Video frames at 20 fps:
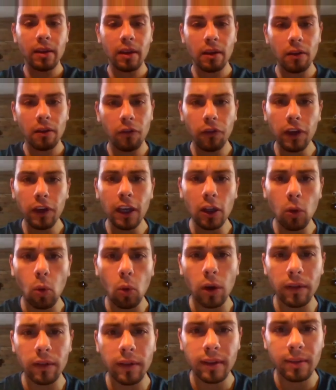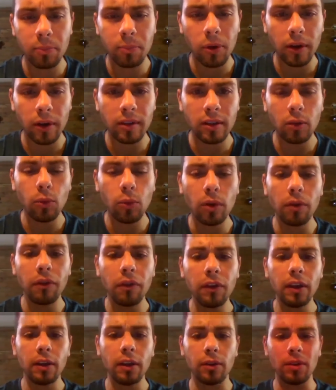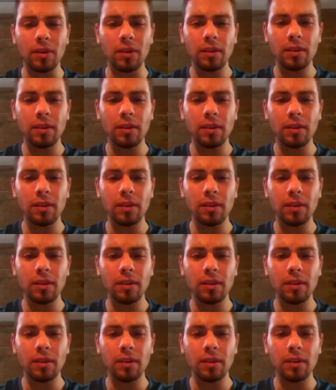Feel what this person will feel.